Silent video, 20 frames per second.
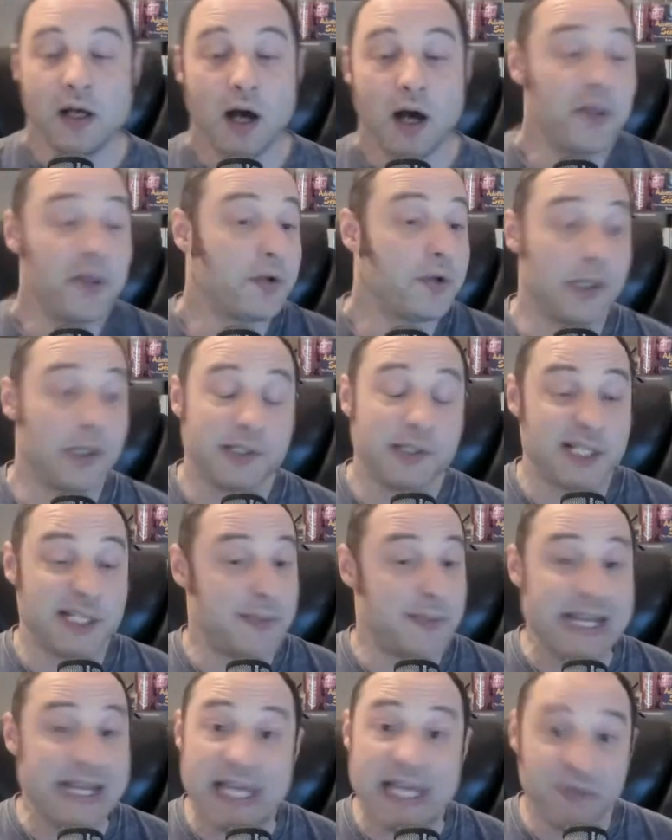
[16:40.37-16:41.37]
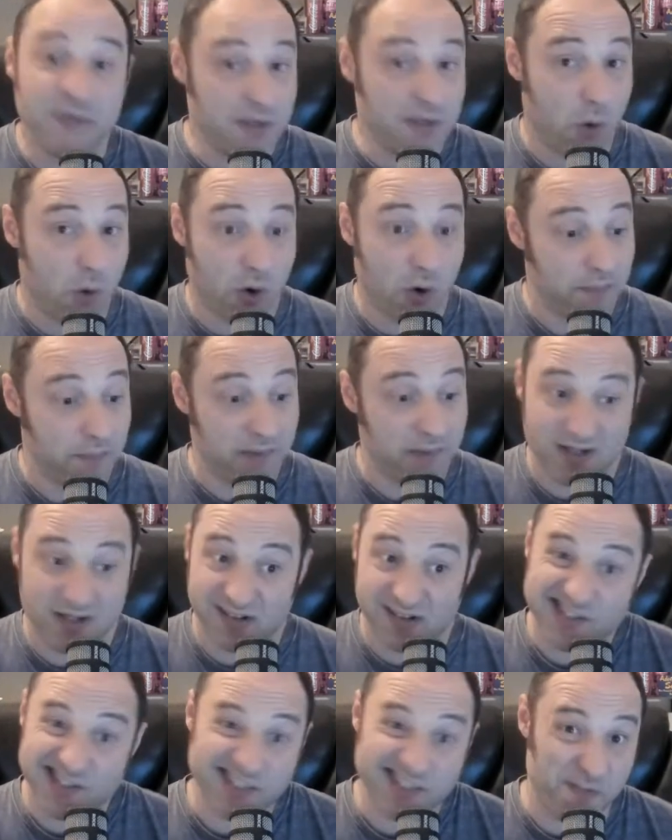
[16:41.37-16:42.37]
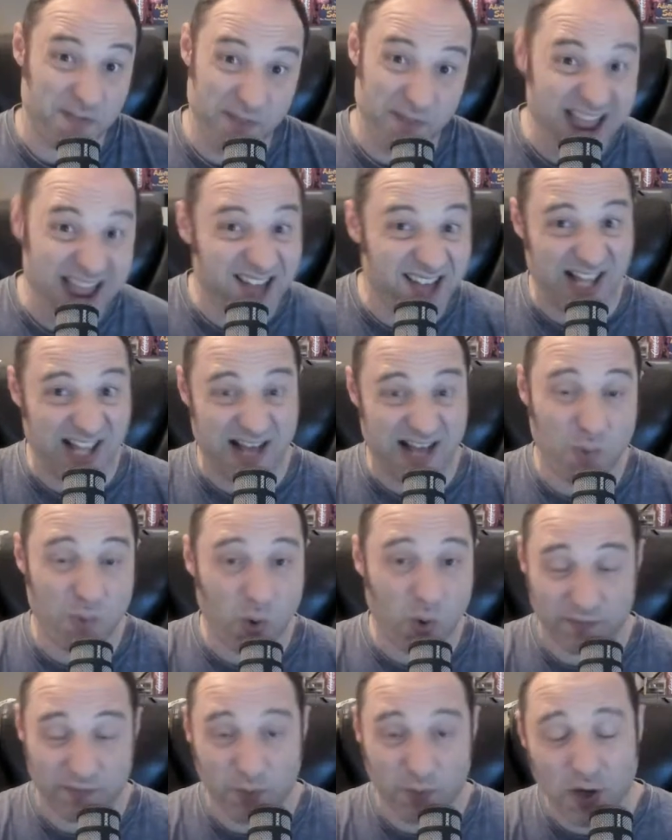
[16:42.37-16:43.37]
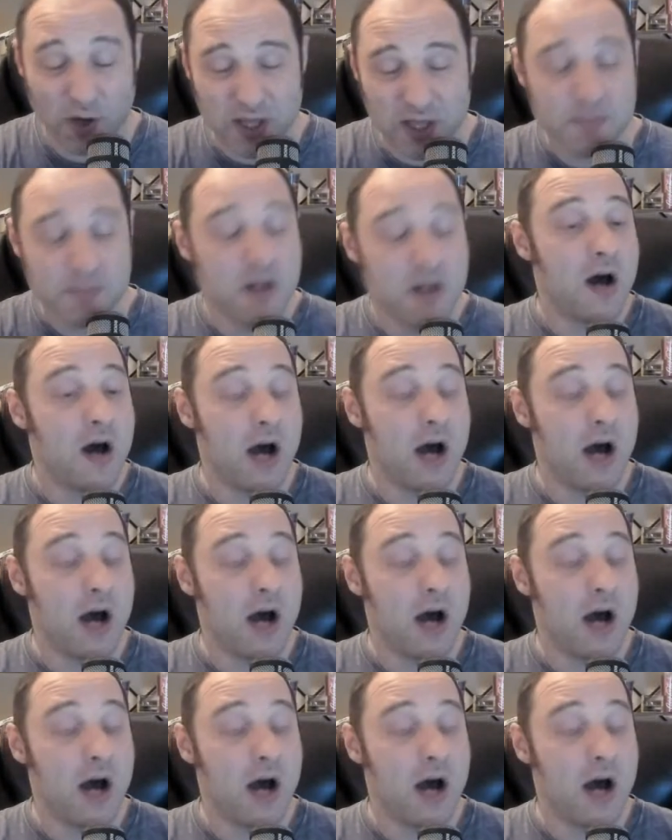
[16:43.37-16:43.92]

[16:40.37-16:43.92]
Other cruise lines may give you more, but you're also going to pay a lot more for them.